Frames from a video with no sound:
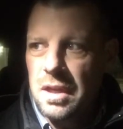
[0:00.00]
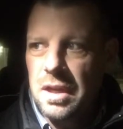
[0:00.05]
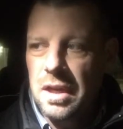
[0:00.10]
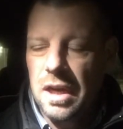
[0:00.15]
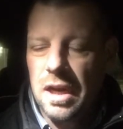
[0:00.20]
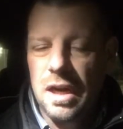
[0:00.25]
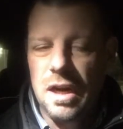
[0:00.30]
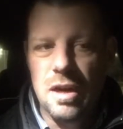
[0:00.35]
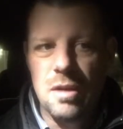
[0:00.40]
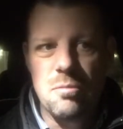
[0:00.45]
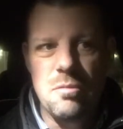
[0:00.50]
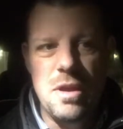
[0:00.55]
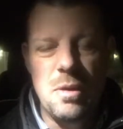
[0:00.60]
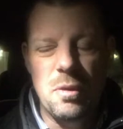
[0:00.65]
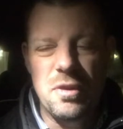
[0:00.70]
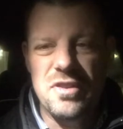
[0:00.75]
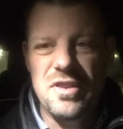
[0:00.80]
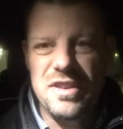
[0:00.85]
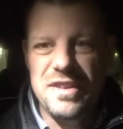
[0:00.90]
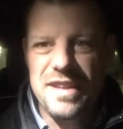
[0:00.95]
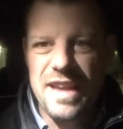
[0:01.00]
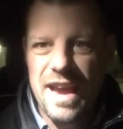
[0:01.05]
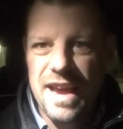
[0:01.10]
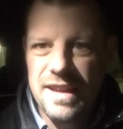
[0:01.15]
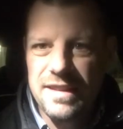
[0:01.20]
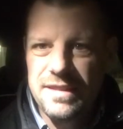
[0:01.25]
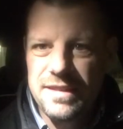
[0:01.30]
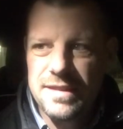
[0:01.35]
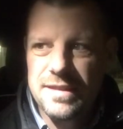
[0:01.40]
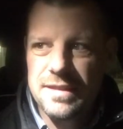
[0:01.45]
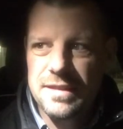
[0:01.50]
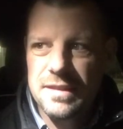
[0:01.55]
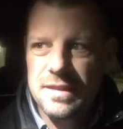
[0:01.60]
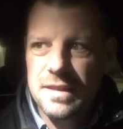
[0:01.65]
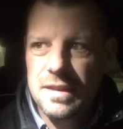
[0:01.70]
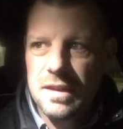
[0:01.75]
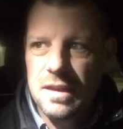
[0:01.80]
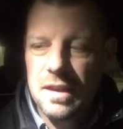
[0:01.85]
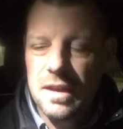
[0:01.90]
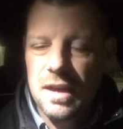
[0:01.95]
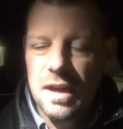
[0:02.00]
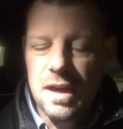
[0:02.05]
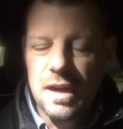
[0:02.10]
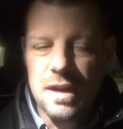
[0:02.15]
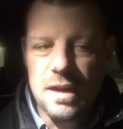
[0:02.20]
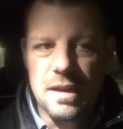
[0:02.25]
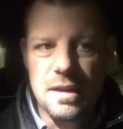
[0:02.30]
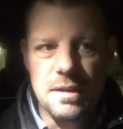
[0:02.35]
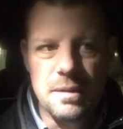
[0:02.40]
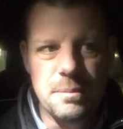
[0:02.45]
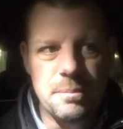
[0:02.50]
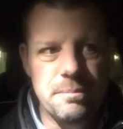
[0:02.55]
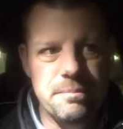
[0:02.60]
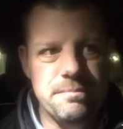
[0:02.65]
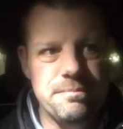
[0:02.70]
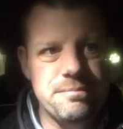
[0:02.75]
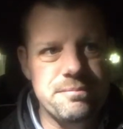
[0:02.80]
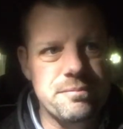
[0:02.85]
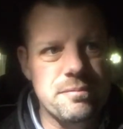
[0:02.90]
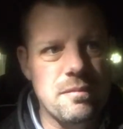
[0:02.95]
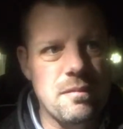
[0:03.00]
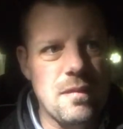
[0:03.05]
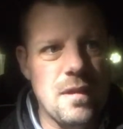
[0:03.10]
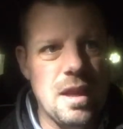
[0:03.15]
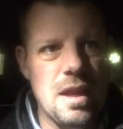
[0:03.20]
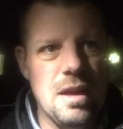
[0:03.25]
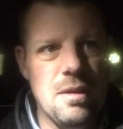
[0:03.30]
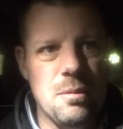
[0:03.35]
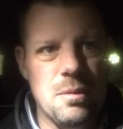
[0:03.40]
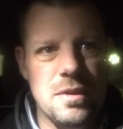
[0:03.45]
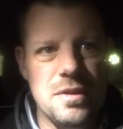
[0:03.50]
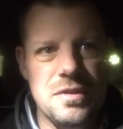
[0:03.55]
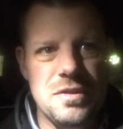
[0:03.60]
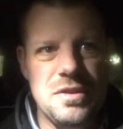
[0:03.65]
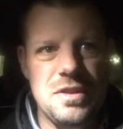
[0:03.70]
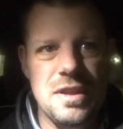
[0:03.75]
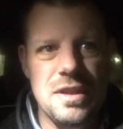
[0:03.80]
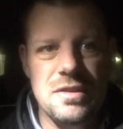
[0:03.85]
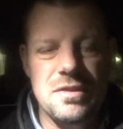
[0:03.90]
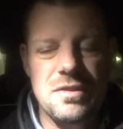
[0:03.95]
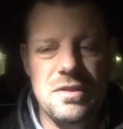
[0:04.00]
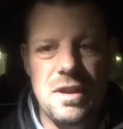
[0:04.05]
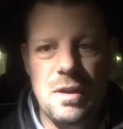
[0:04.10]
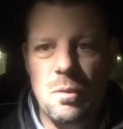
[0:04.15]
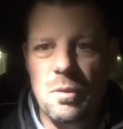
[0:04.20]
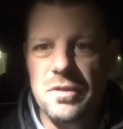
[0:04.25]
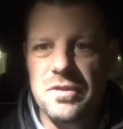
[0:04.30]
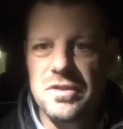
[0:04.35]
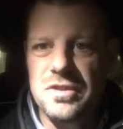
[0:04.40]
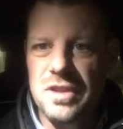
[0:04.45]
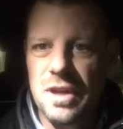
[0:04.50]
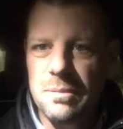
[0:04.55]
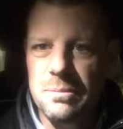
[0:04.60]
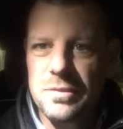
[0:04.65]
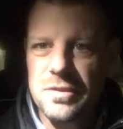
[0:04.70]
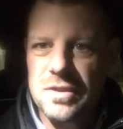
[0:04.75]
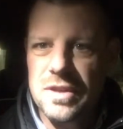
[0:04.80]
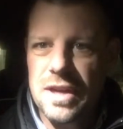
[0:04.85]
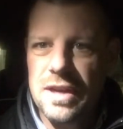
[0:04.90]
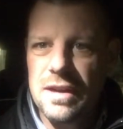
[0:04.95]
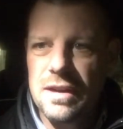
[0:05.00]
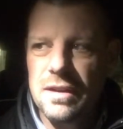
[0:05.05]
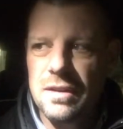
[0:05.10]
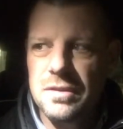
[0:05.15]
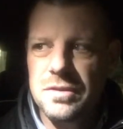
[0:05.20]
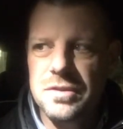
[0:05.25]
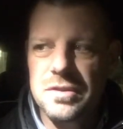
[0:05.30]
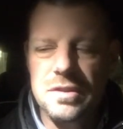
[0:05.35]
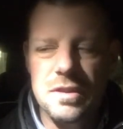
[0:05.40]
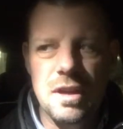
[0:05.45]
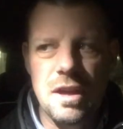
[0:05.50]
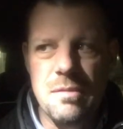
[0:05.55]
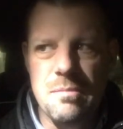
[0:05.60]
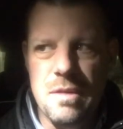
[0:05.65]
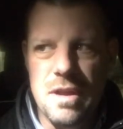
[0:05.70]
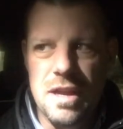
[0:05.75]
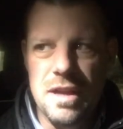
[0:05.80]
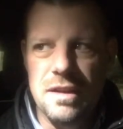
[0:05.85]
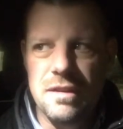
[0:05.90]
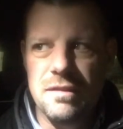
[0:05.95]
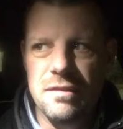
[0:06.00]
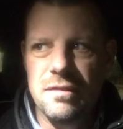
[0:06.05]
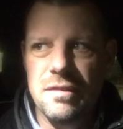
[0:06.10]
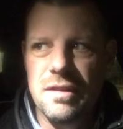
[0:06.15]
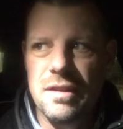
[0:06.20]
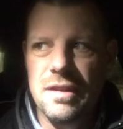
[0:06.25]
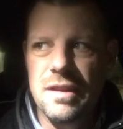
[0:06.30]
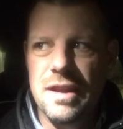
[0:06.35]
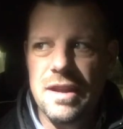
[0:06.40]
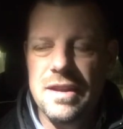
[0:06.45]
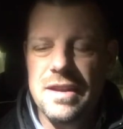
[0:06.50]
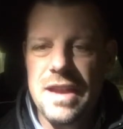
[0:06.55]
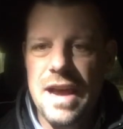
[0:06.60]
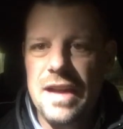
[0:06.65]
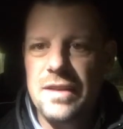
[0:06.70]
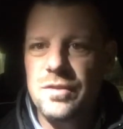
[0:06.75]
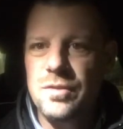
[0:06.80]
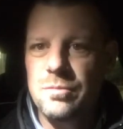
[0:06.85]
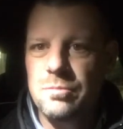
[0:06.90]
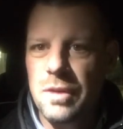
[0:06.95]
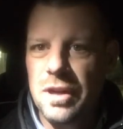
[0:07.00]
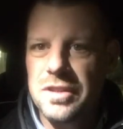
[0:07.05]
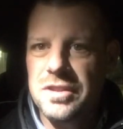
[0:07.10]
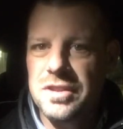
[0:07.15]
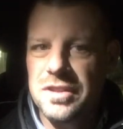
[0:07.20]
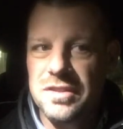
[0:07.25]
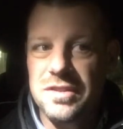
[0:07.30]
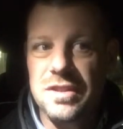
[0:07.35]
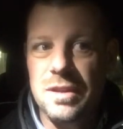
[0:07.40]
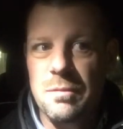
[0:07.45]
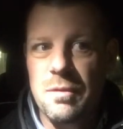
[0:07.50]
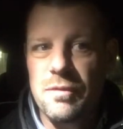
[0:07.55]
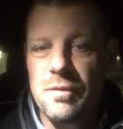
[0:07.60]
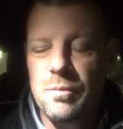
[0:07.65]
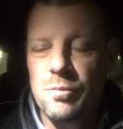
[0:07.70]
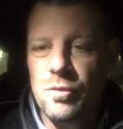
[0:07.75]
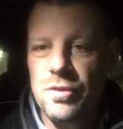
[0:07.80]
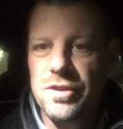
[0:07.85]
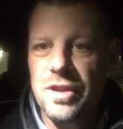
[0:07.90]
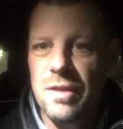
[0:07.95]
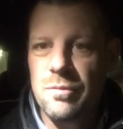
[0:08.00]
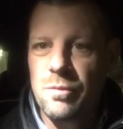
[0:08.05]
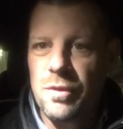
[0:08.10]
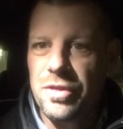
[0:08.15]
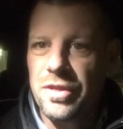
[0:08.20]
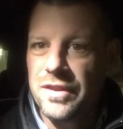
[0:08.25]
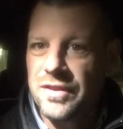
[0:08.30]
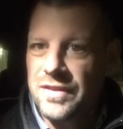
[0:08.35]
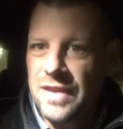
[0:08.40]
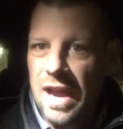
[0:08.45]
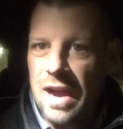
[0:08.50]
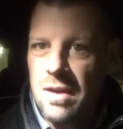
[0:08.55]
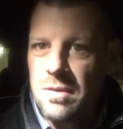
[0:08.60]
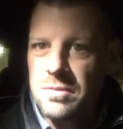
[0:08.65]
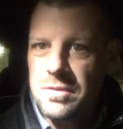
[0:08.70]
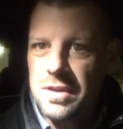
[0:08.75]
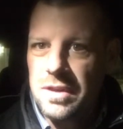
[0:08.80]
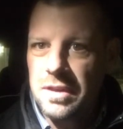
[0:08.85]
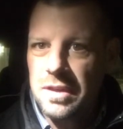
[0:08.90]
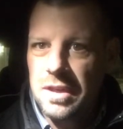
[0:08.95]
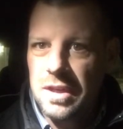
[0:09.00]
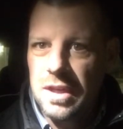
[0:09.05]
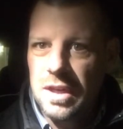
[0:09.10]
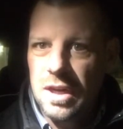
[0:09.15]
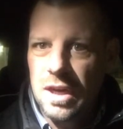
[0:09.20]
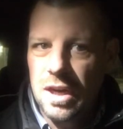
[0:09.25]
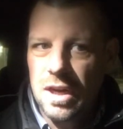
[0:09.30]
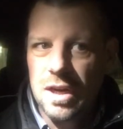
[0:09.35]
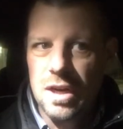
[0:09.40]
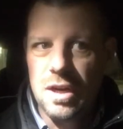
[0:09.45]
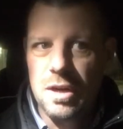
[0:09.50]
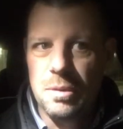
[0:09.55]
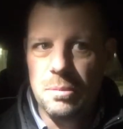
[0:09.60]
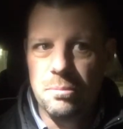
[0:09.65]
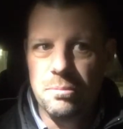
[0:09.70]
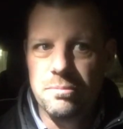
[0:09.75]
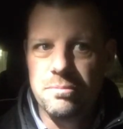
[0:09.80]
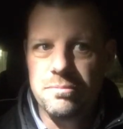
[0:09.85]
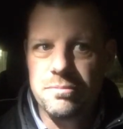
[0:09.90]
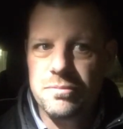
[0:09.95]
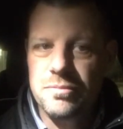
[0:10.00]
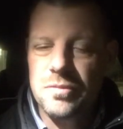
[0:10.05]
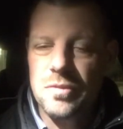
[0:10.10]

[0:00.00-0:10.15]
It was tense. It was just, there was jump scares. I mean, not too much. And some of them were done with the sound on